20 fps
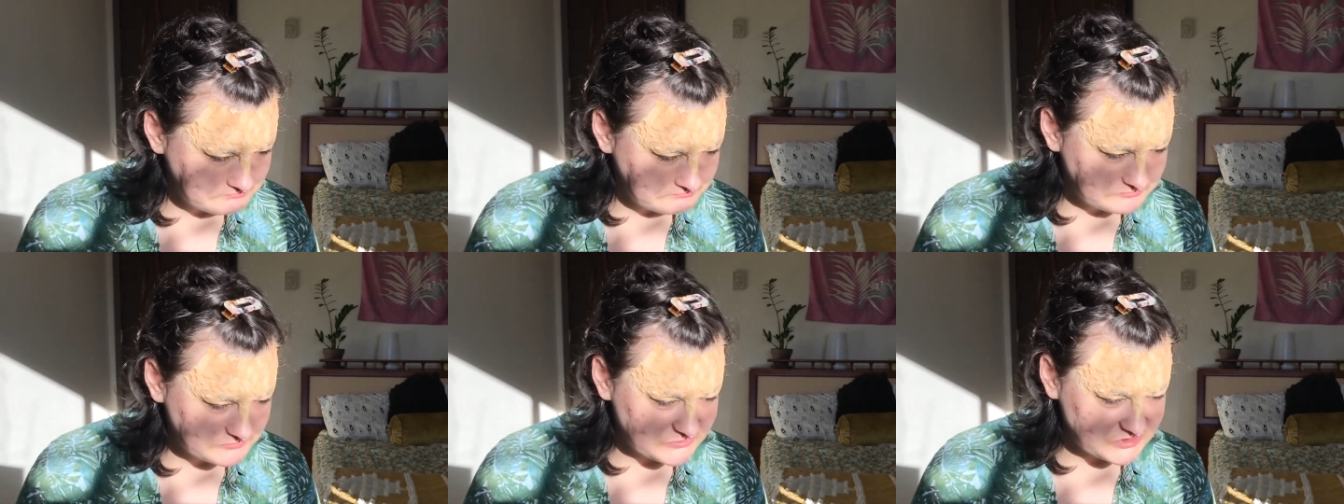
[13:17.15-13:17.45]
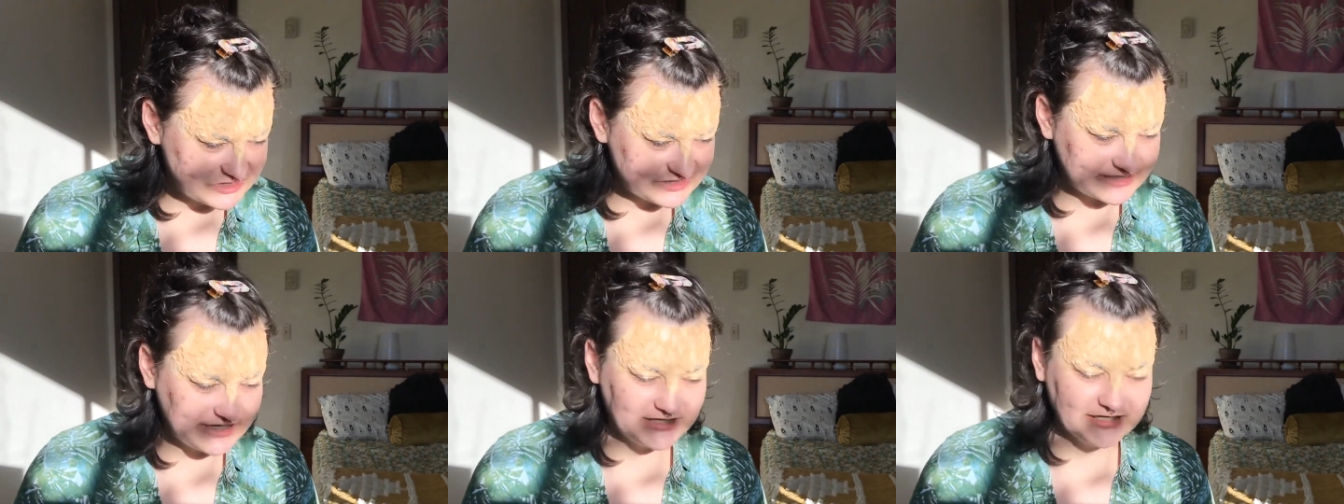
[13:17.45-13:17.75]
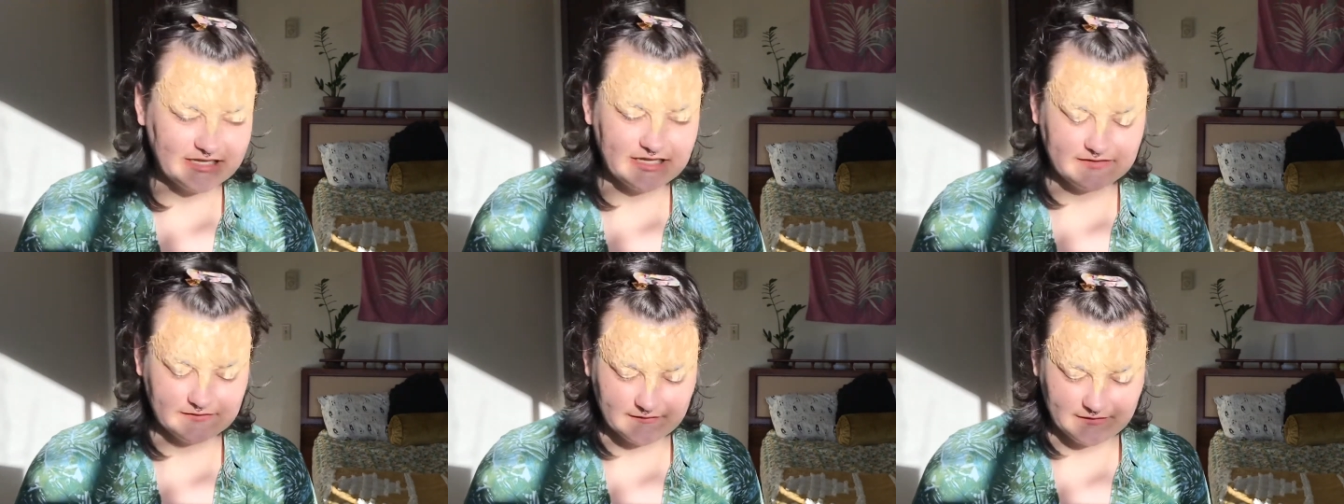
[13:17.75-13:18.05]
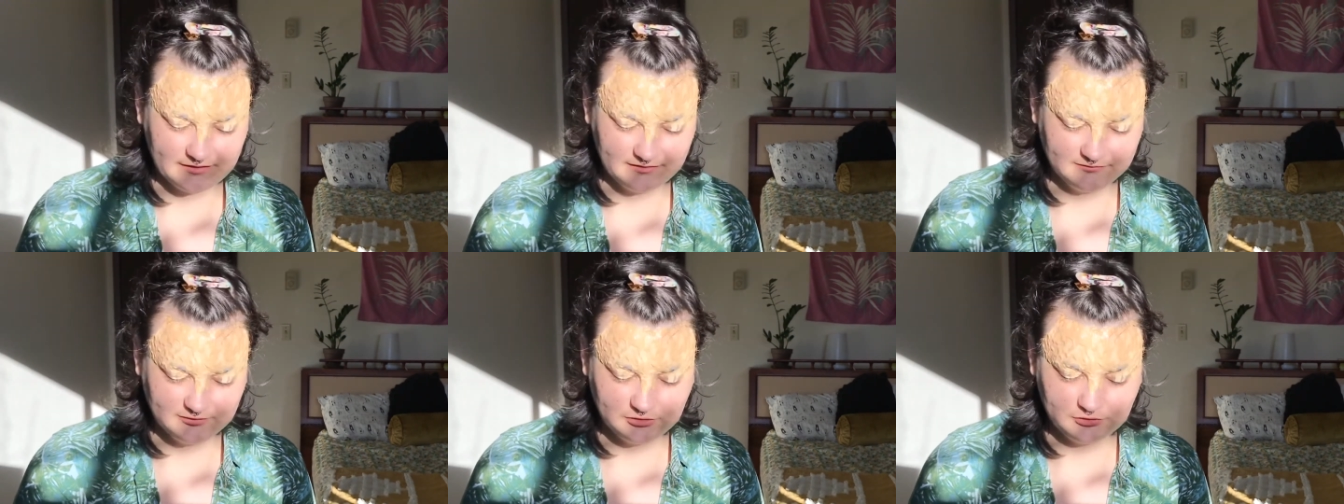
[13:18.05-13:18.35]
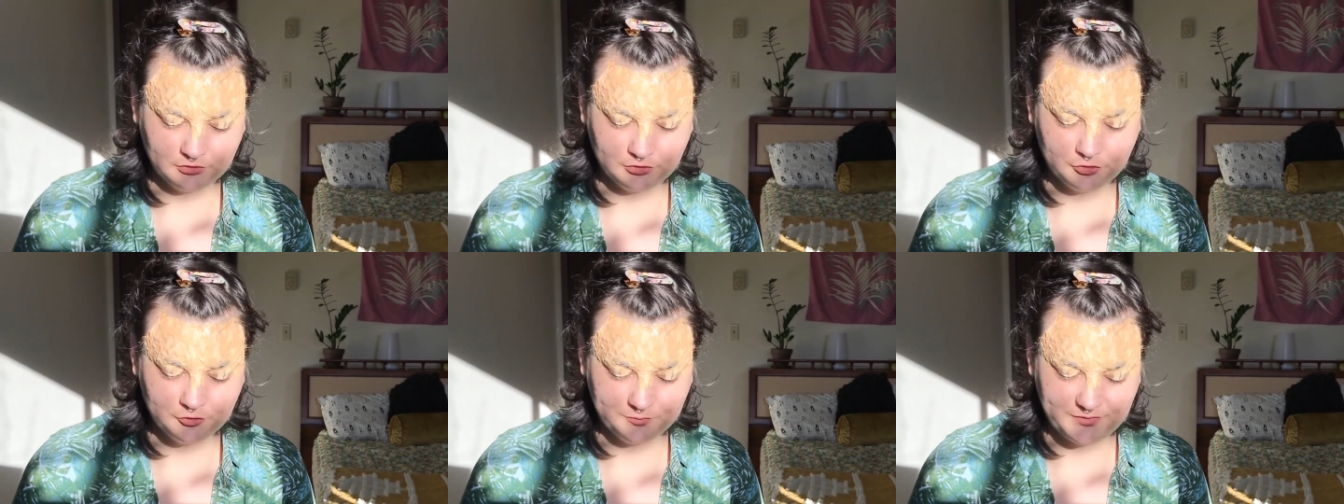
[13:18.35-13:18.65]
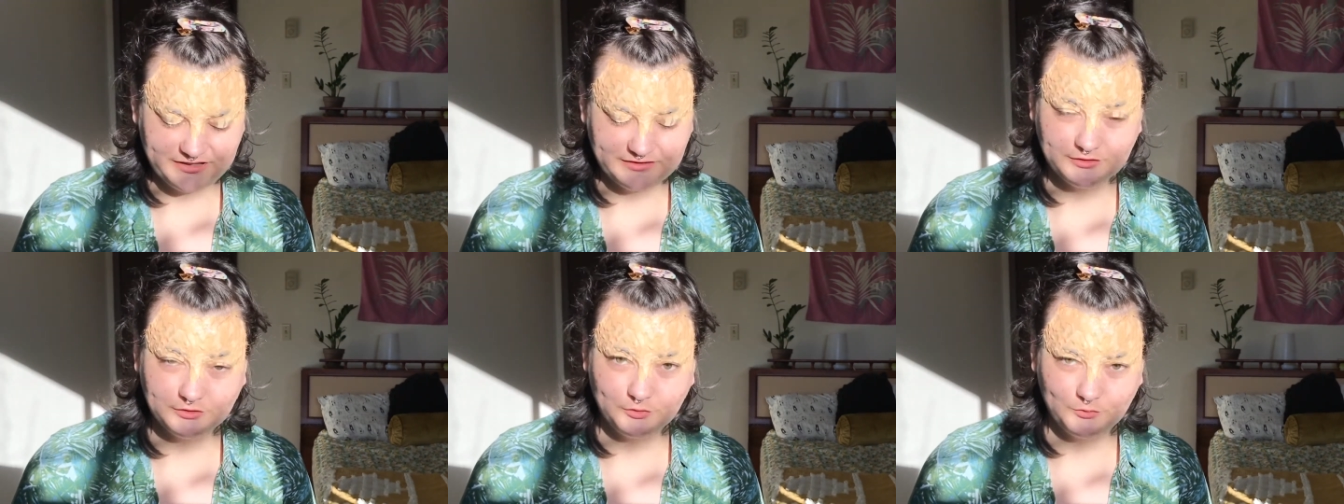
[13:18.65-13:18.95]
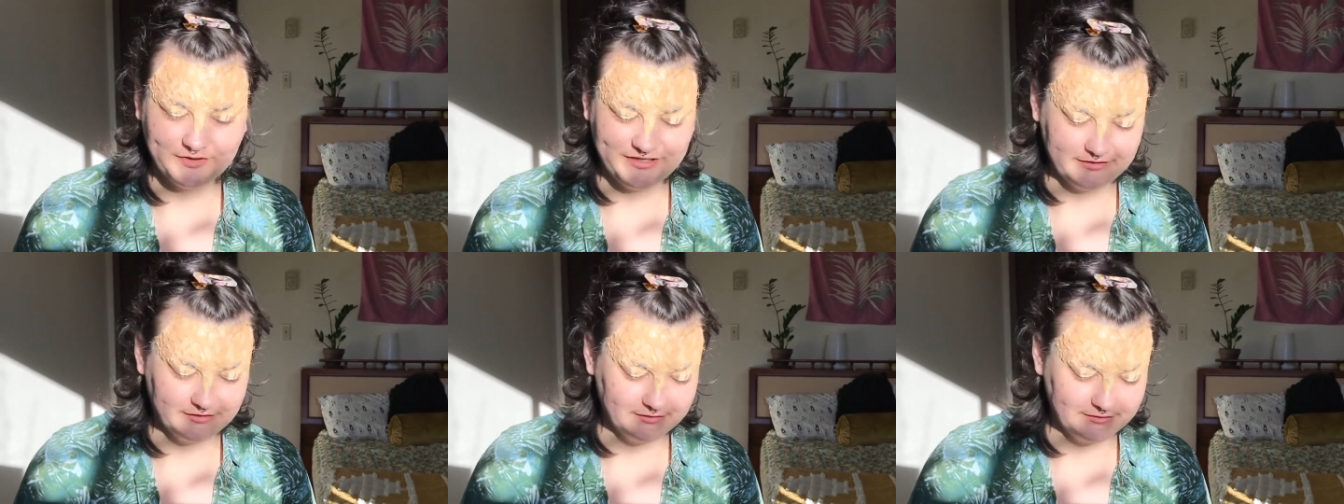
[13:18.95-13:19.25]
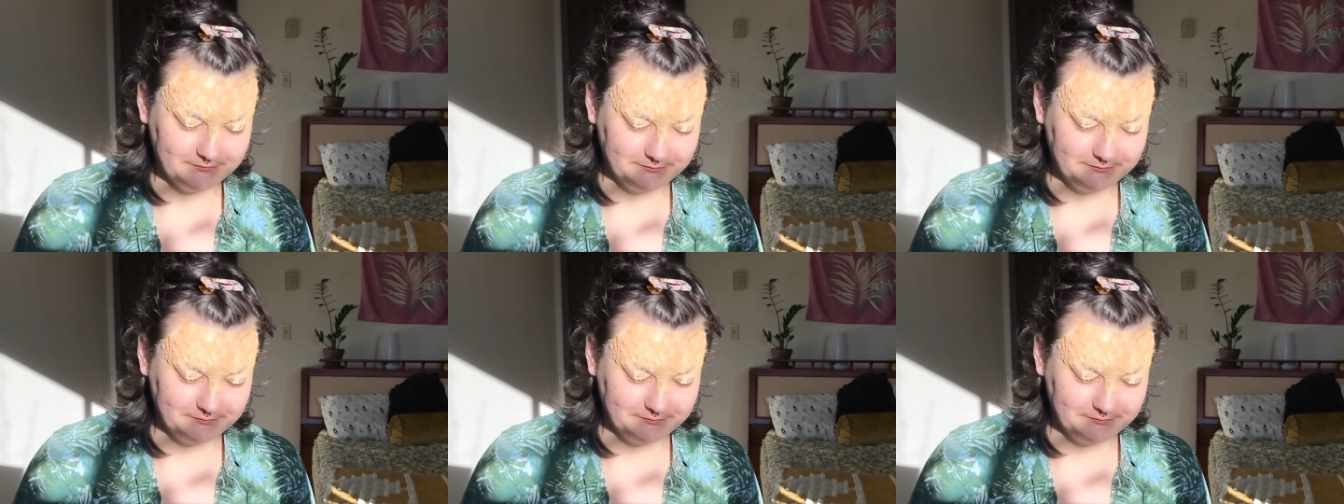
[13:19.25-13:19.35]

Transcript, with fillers: Just kind of getting there, a little goopy, a little weird.